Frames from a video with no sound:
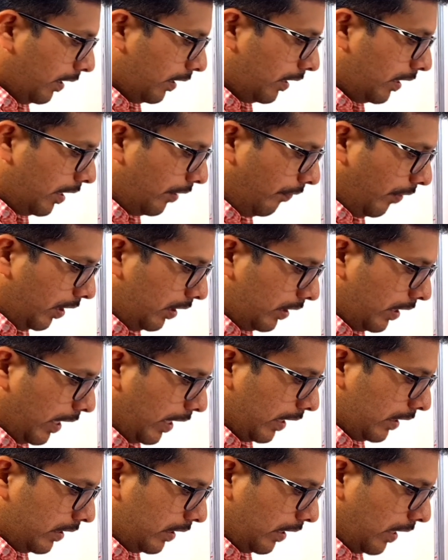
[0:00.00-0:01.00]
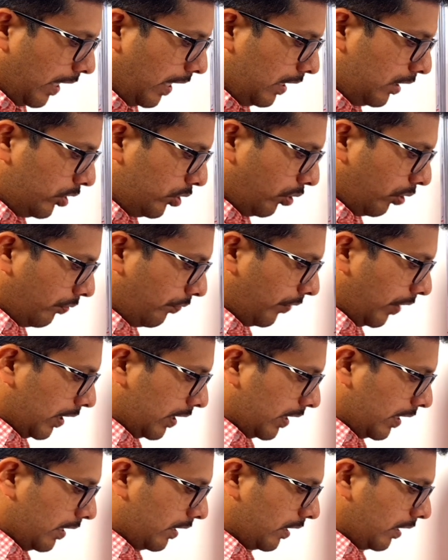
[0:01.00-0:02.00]
Given that h of
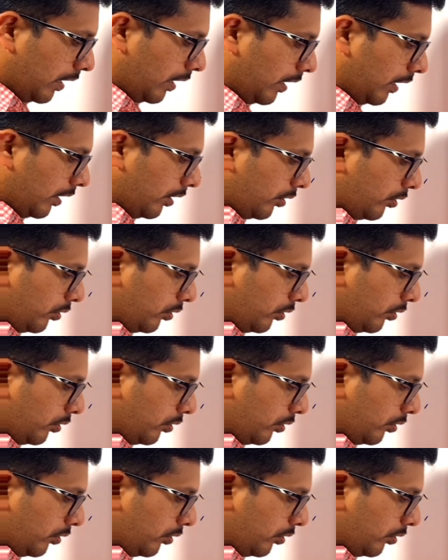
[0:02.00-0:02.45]
x is equal